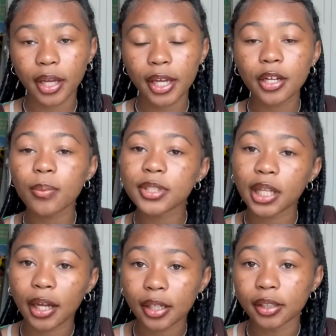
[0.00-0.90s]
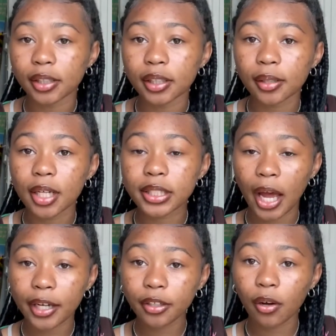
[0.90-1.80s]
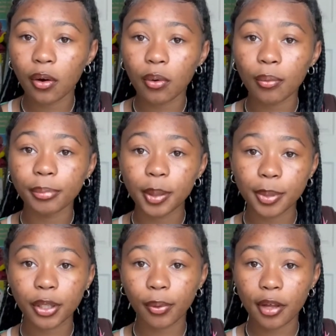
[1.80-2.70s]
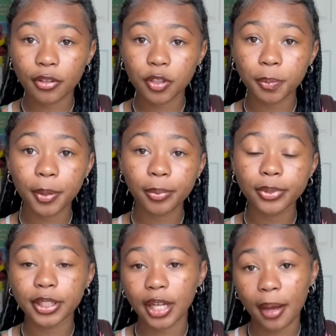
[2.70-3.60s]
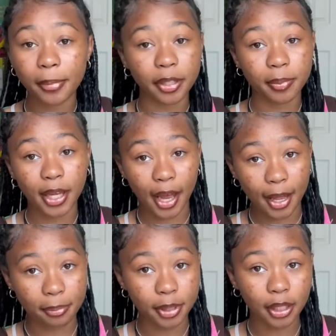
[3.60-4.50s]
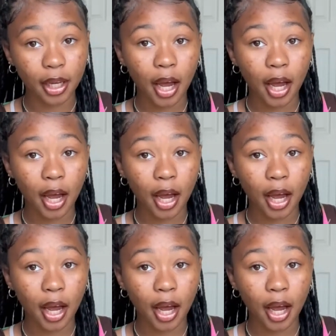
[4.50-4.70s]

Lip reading: And it was not good, because I know me being around those people did not make me happy.